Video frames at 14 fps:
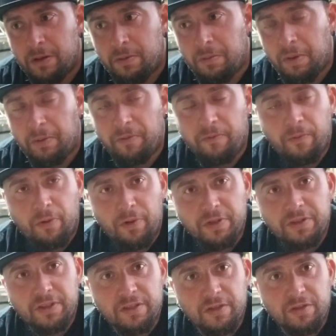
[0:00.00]
maybe 4 to
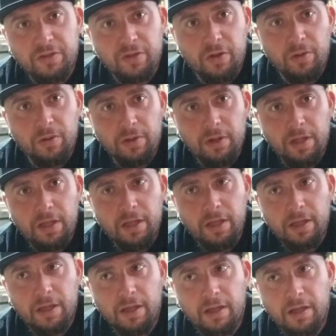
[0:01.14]
6 years ago,
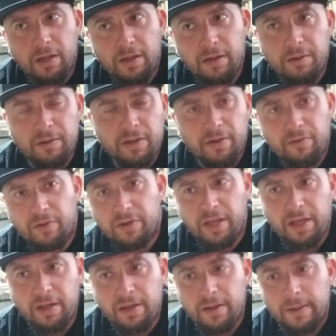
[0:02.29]
give or
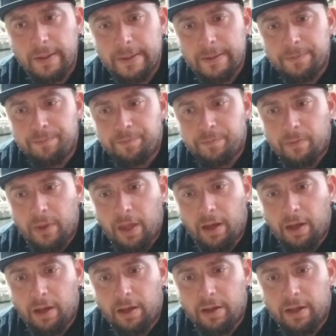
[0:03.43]
take,
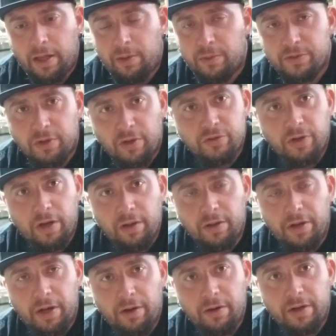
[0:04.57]
and it was all trial
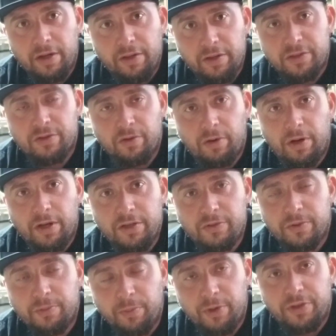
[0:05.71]
and error in this garage
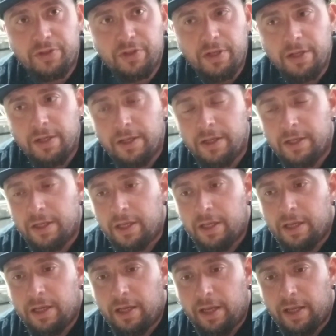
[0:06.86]
with Mercer,
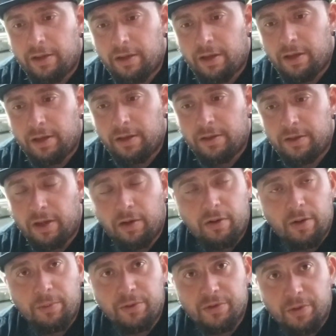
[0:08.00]
and the
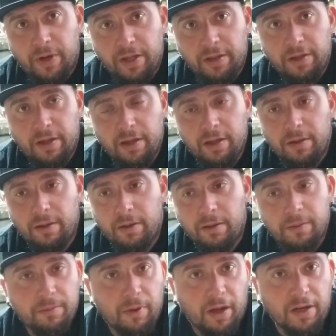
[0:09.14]
outcome was great.
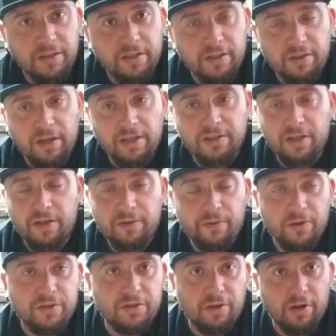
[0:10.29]
Honestly, you guys got to
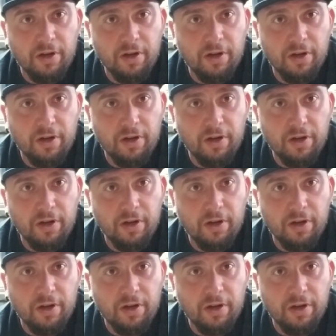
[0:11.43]
first start